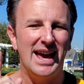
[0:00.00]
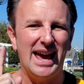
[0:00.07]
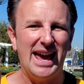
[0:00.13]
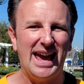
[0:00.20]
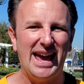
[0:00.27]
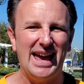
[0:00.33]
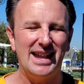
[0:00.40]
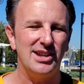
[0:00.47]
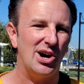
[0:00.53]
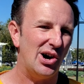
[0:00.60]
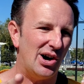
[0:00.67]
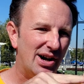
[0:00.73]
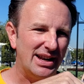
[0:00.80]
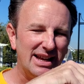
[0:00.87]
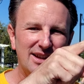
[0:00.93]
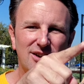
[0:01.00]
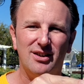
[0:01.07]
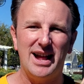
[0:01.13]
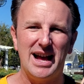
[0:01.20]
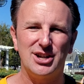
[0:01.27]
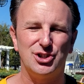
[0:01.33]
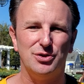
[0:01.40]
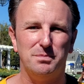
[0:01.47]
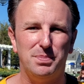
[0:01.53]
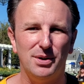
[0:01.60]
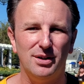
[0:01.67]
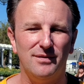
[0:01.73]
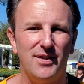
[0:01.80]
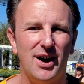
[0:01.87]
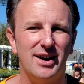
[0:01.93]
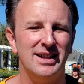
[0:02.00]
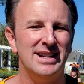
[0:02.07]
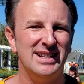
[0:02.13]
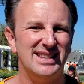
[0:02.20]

And on International Boulevard,